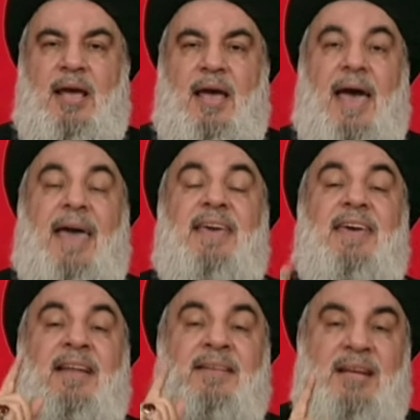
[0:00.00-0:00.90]
Israeli
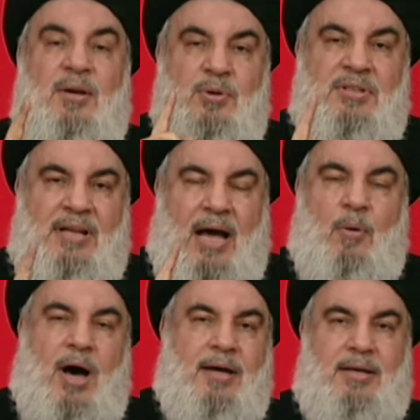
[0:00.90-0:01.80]
forces are on
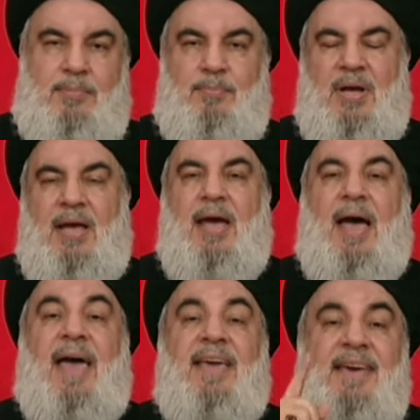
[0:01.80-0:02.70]
high alert.
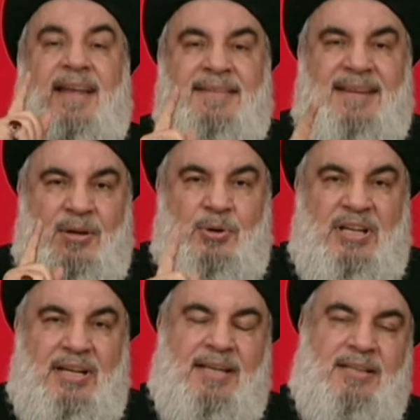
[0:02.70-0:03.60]
Northern
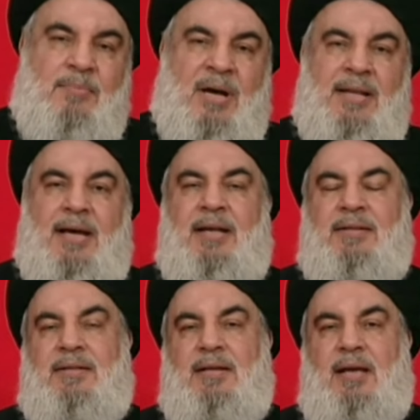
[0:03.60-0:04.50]
Command Chief Major
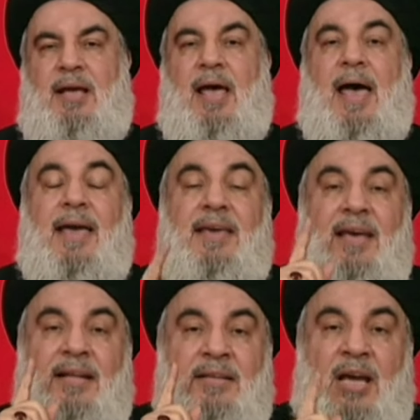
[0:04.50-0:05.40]
General Ori
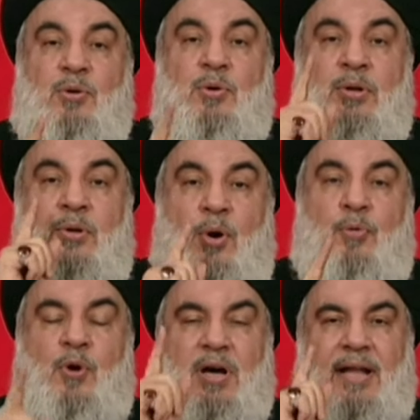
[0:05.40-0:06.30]
Gordon
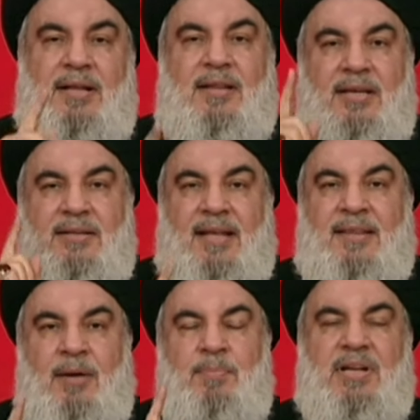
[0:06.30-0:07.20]
says Israel is
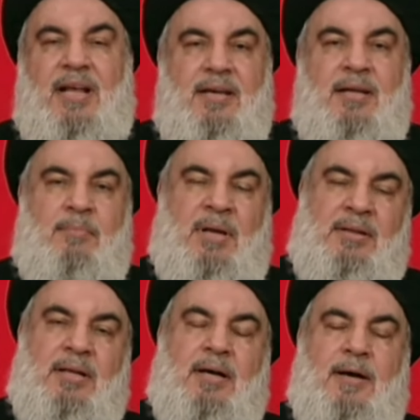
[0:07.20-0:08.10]
ready to change the
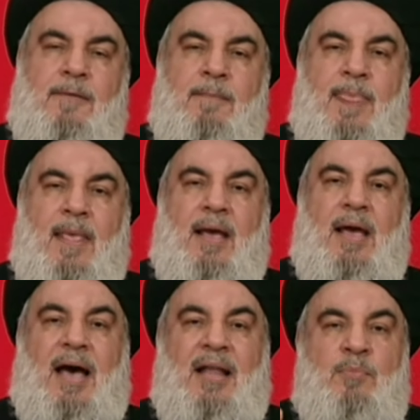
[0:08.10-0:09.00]
security
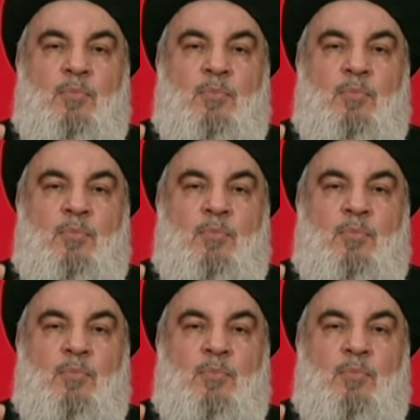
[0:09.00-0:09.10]
reality.